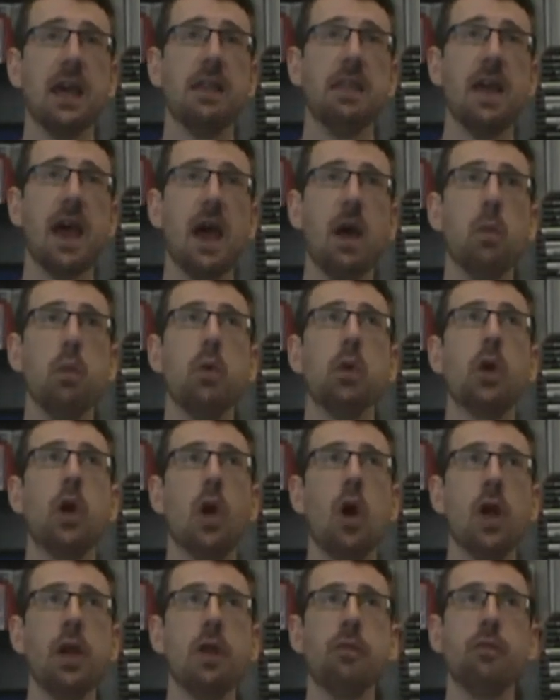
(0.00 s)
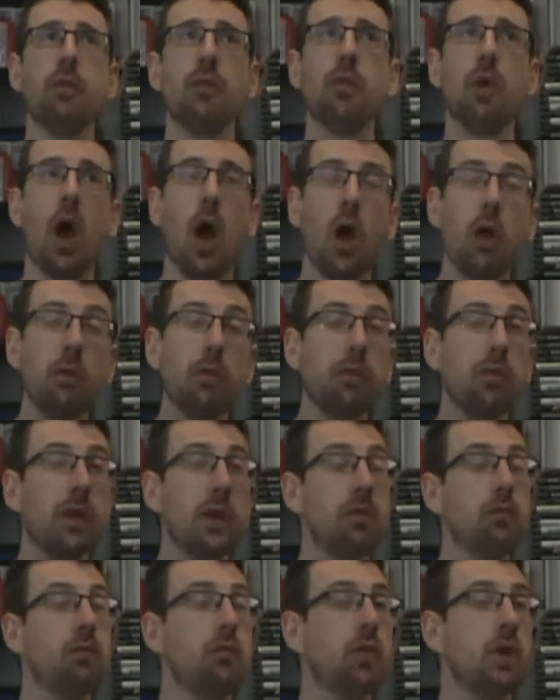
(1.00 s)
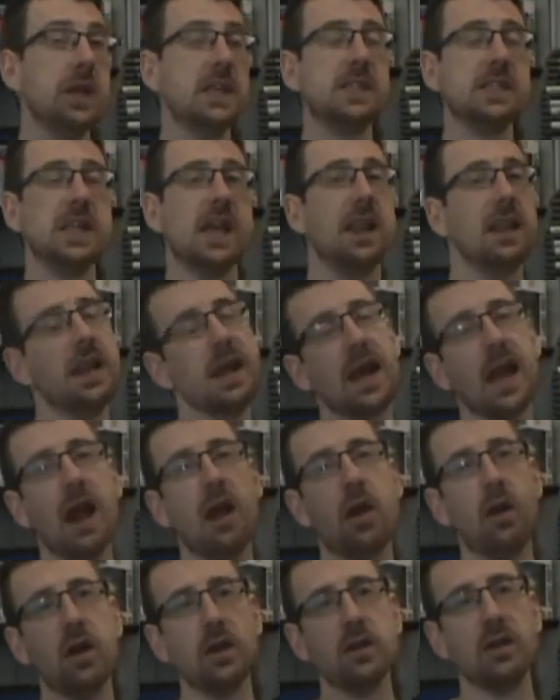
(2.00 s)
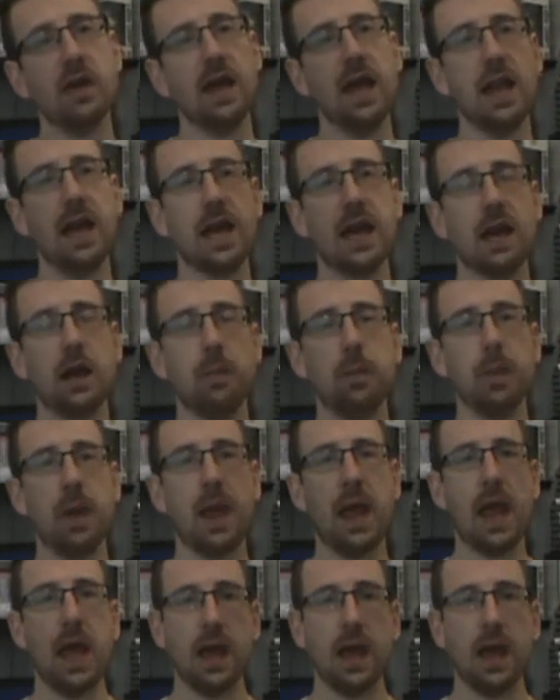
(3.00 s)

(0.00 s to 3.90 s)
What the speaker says: that will kind of hopefully reset the character a little bit